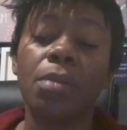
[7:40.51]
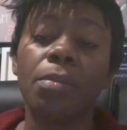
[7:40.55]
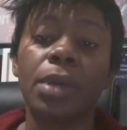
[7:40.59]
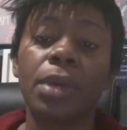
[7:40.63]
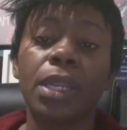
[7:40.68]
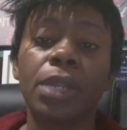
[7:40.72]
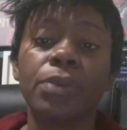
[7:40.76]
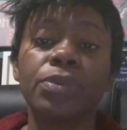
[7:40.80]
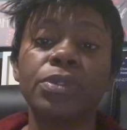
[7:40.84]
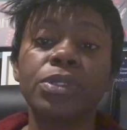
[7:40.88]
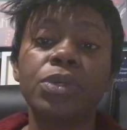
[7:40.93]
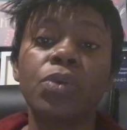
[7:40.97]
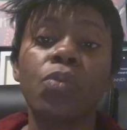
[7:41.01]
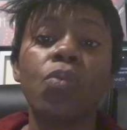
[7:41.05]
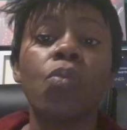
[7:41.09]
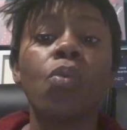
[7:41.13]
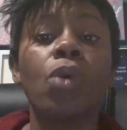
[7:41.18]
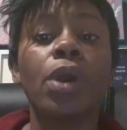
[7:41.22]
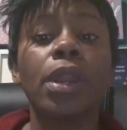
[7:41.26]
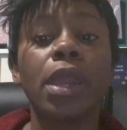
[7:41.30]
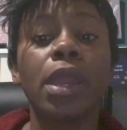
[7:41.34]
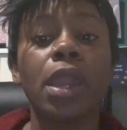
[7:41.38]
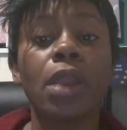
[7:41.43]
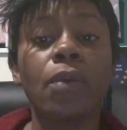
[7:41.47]
But I would say
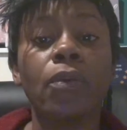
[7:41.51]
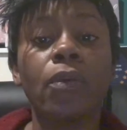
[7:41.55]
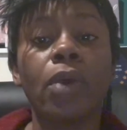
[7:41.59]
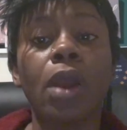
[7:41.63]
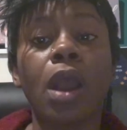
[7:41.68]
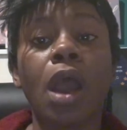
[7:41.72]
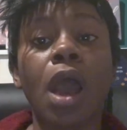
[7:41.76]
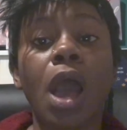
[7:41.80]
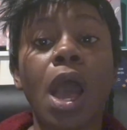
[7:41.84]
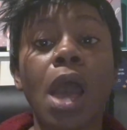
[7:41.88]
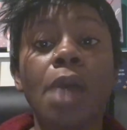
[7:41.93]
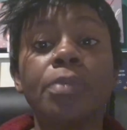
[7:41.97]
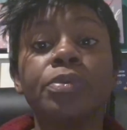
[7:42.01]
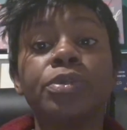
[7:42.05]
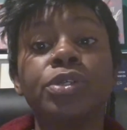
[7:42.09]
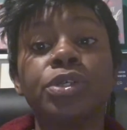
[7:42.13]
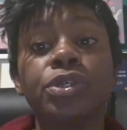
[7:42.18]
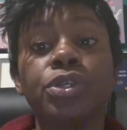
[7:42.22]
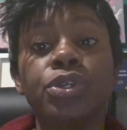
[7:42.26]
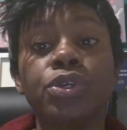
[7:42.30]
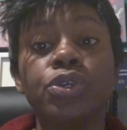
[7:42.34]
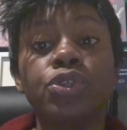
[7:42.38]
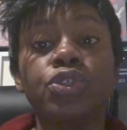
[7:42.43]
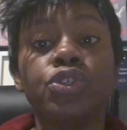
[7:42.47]
whatever
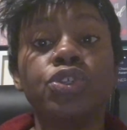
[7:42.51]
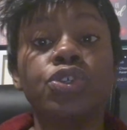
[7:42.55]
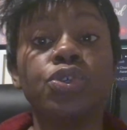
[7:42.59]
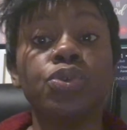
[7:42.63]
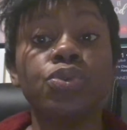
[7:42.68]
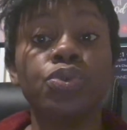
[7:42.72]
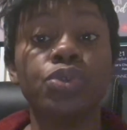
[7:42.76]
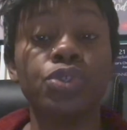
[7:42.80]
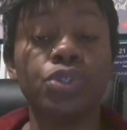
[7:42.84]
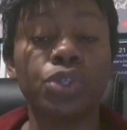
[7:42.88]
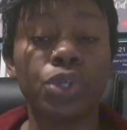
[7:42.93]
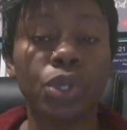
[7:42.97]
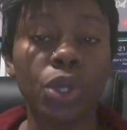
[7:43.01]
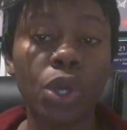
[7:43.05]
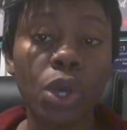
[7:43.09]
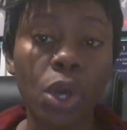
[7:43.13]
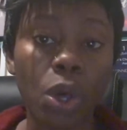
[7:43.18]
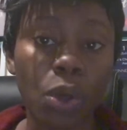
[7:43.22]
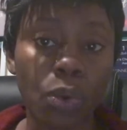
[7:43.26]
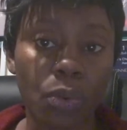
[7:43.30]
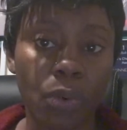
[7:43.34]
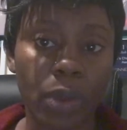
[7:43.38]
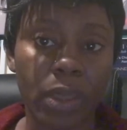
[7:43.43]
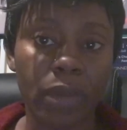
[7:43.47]
option you choose to
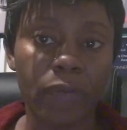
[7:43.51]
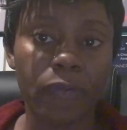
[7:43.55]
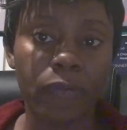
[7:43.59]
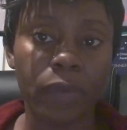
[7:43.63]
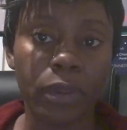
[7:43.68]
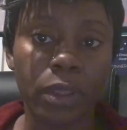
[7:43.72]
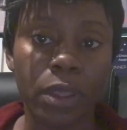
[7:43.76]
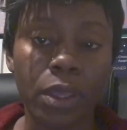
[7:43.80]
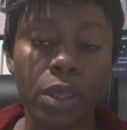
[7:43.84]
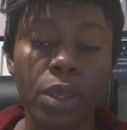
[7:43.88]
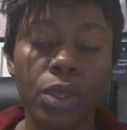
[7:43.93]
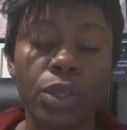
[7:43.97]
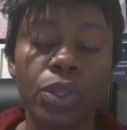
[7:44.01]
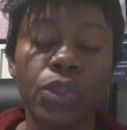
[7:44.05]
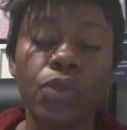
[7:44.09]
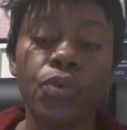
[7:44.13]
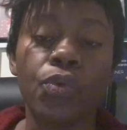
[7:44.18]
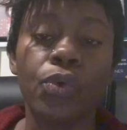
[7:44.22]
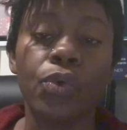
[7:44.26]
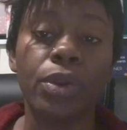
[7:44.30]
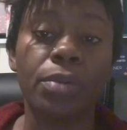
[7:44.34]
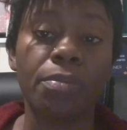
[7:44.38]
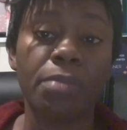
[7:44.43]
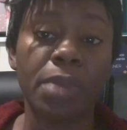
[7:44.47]
go with, you
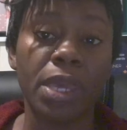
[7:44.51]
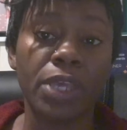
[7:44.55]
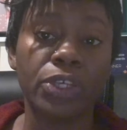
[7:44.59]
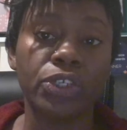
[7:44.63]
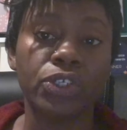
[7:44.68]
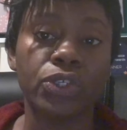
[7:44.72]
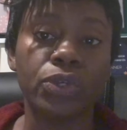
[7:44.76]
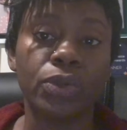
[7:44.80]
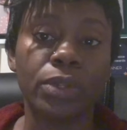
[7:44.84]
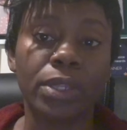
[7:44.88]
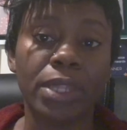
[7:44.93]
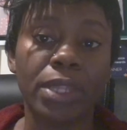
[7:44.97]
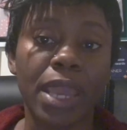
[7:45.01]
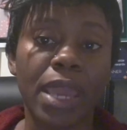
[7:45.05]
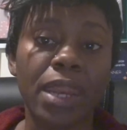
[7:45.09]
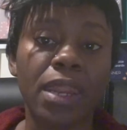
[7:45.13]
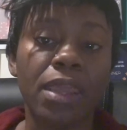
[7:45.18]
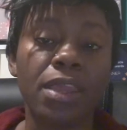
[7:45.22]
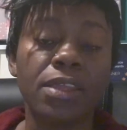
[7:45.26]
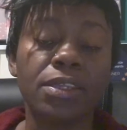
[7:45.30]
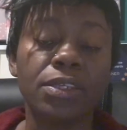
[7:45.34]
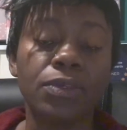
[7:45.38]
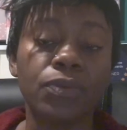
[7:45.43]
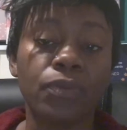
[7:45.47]
want to make sure that
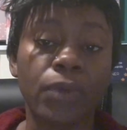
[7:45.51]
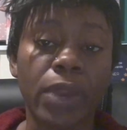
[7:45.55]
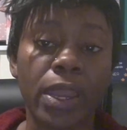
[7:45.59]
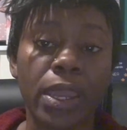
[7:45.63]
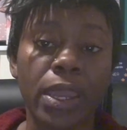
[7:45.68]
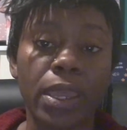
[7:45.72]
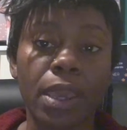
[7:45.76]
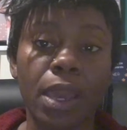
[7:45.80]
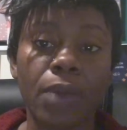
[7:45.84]
is right.